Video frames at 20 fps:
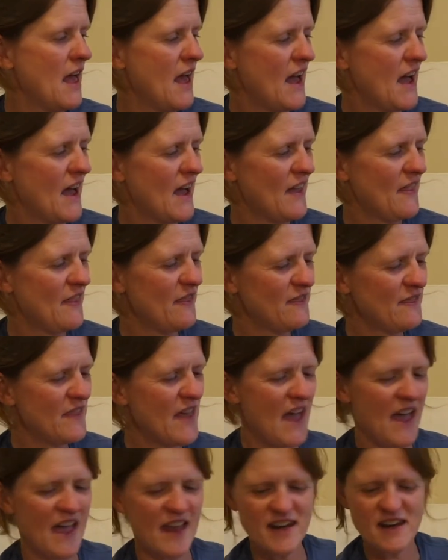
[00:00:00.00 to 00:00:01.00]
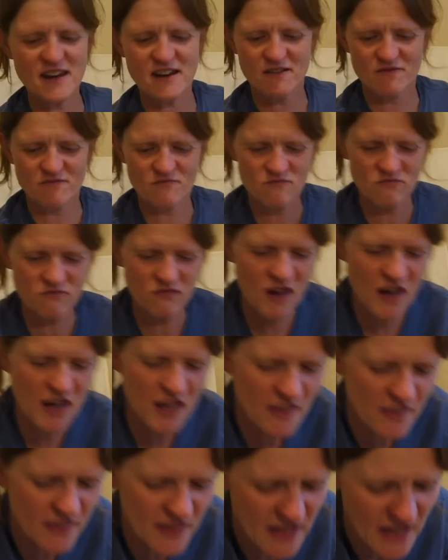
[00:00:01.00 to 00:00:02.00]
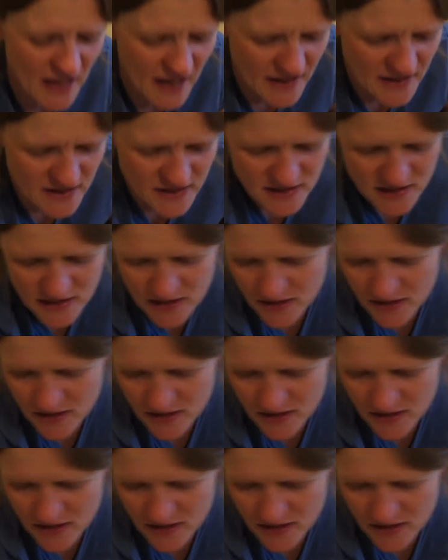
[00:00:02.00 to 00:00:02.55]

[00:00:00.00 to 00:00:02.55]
And then right at the end,